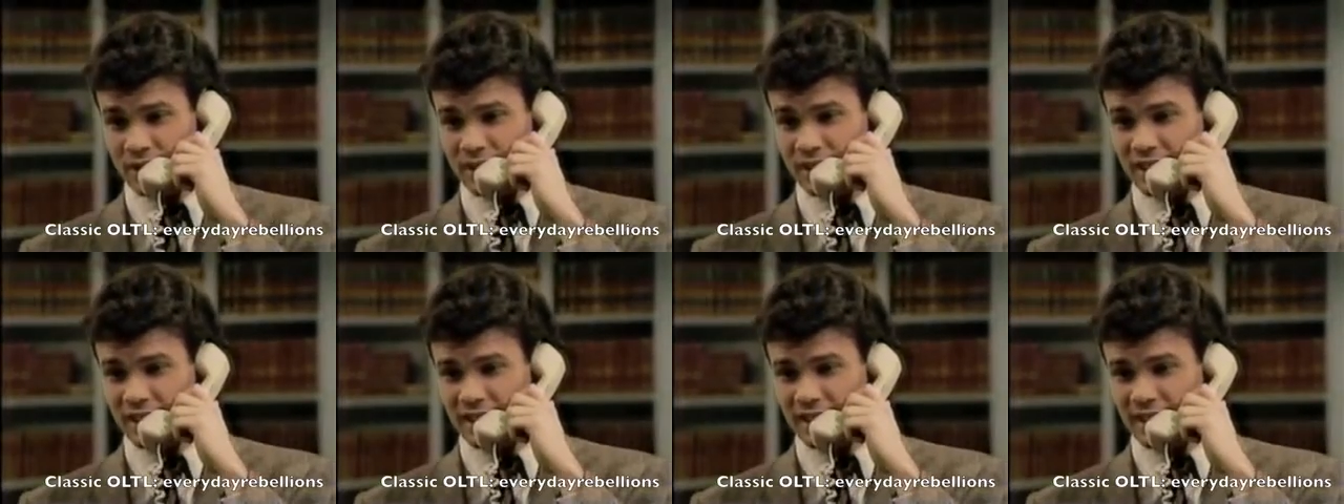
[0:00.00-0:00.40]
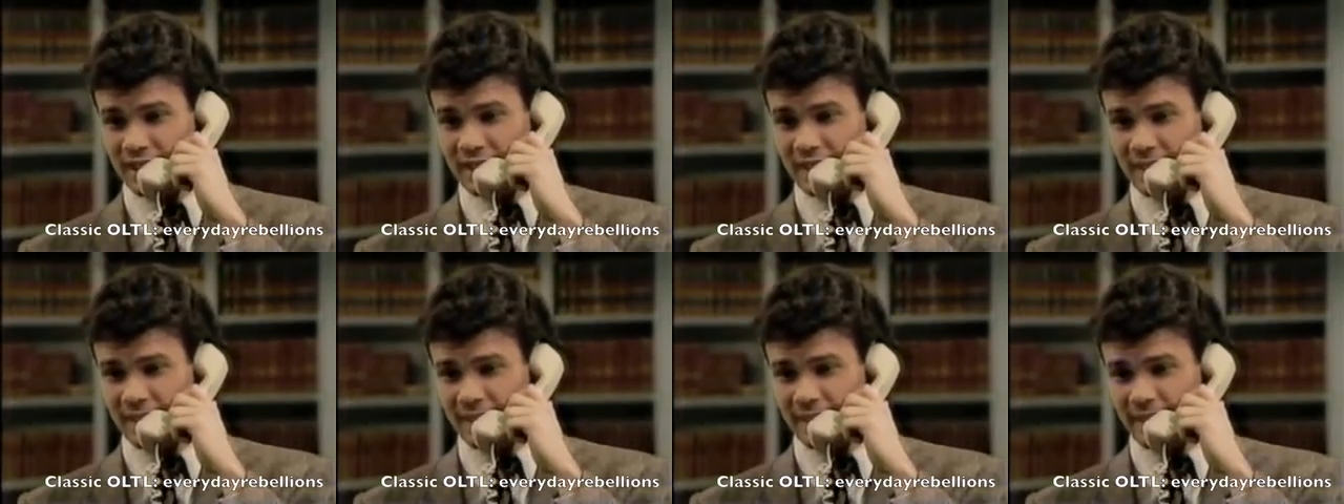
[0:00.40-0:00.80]
are dead.
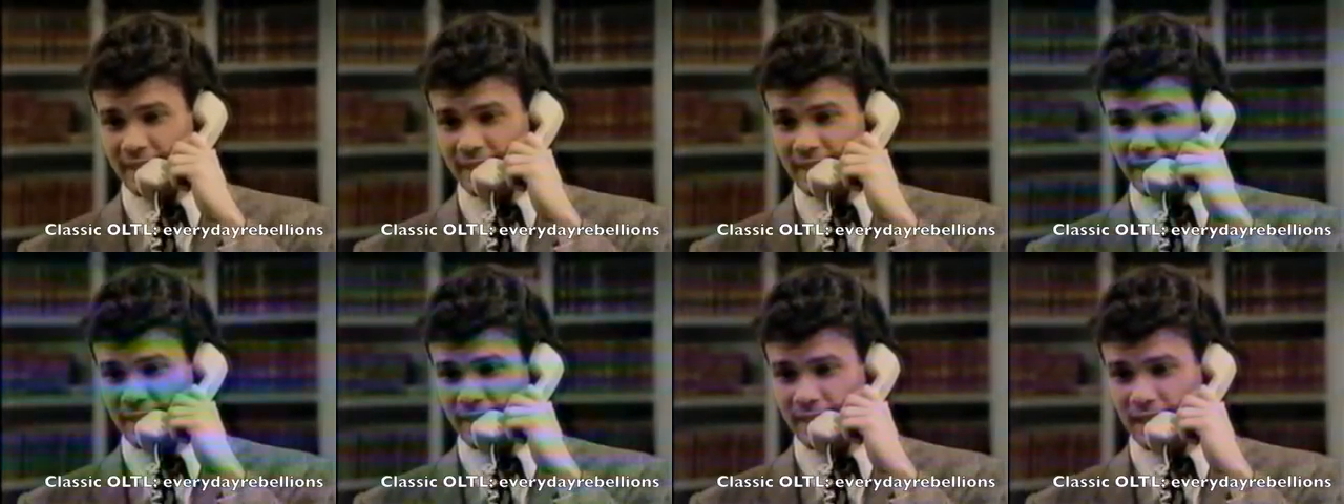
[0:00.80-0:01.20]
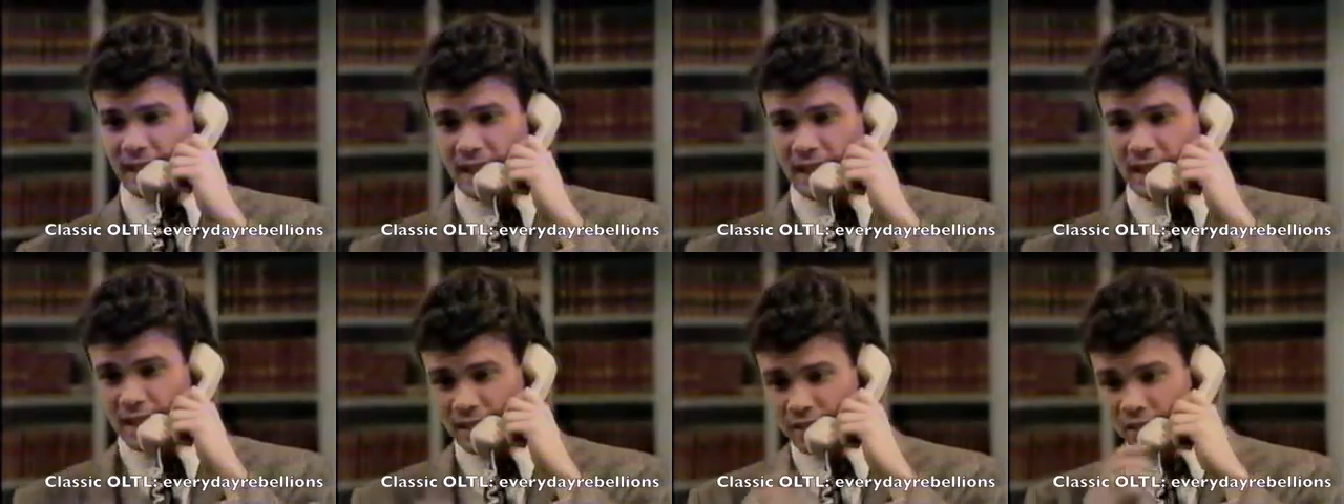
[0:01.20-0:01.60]

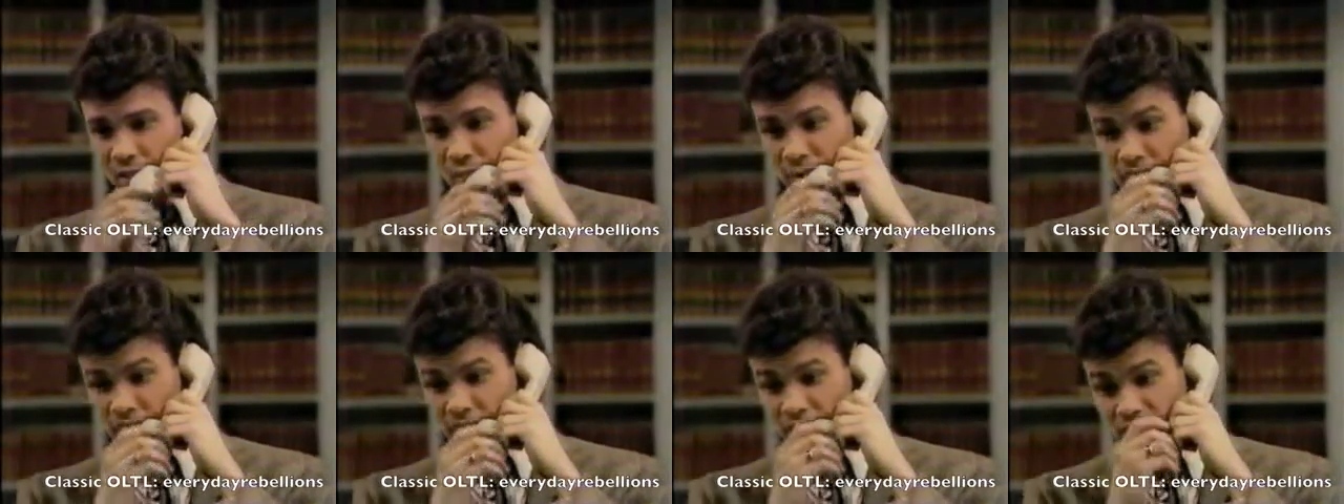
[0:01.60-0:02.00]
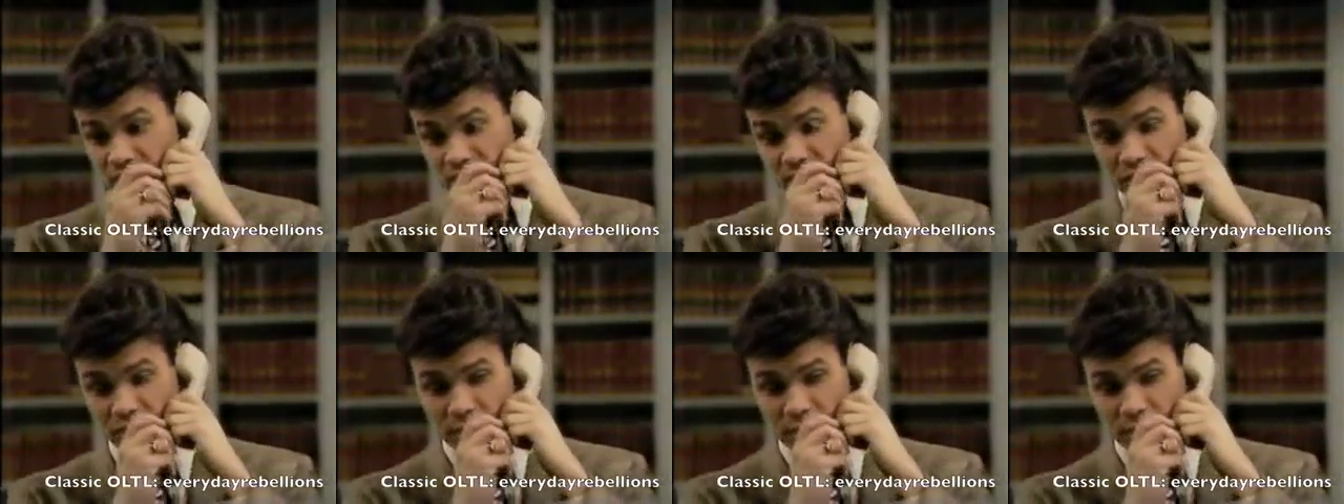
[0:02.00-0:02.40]
And you
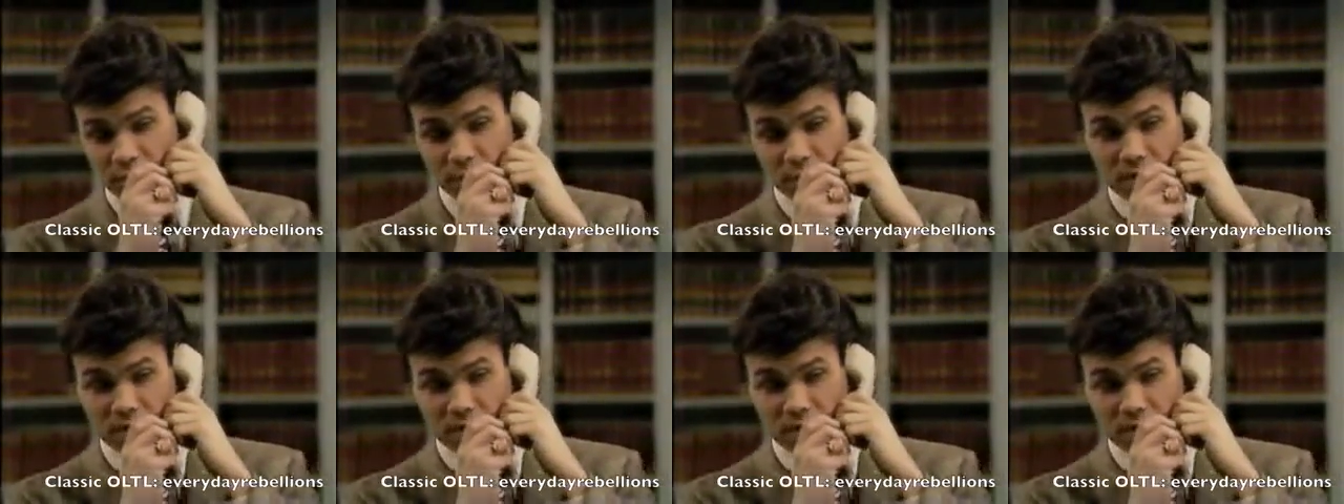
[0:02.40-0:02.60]
mentioned that